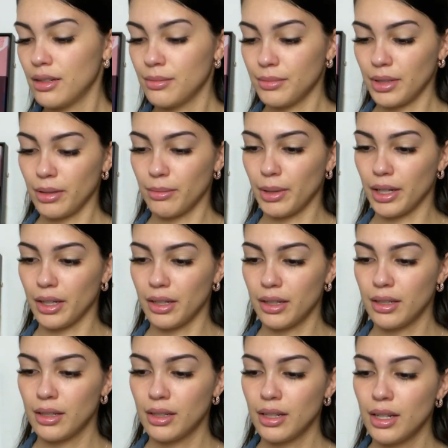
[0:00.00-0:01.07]
Get my
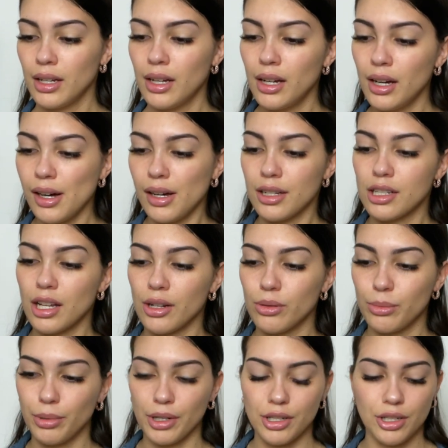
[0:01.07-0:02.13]
eyeshadow
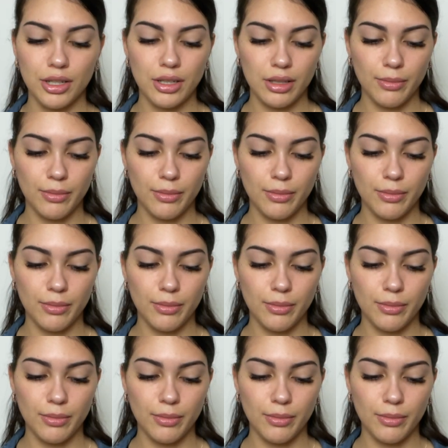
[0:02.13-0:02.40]
brushes.